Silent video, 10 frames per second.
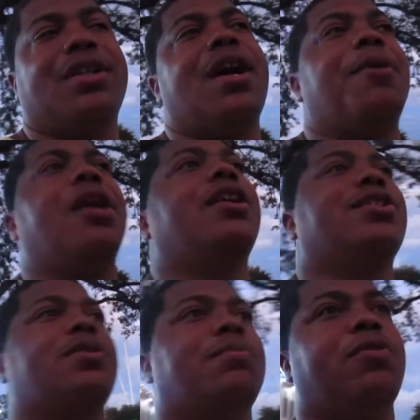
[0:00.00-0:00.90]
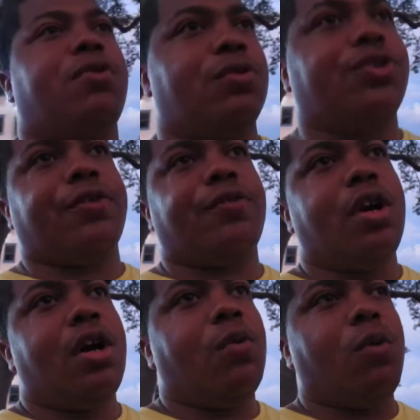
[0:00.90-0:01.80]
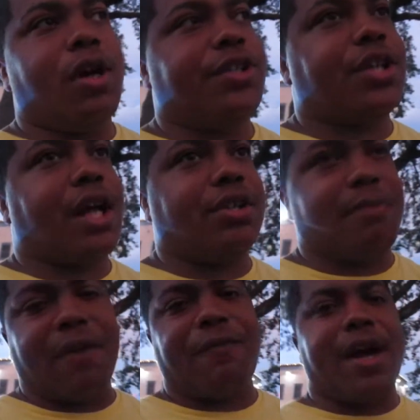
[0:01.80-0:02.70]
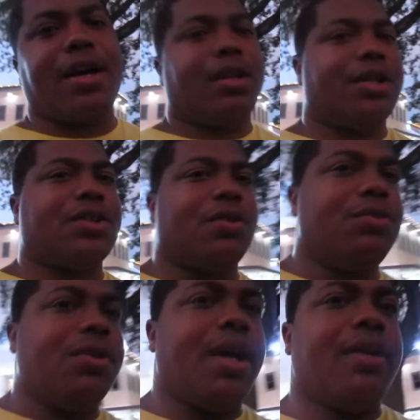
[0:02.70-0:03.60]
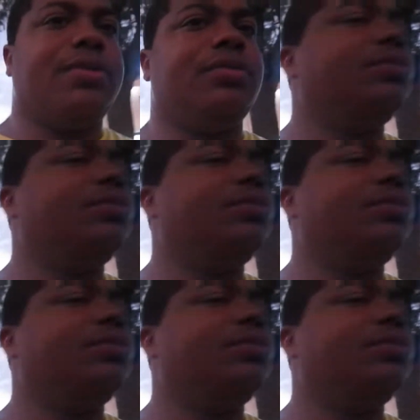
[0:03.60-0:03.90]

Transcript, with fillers: I'll probably get some B-rolls of Juan's Challenge. Matter of fact, let's go do that.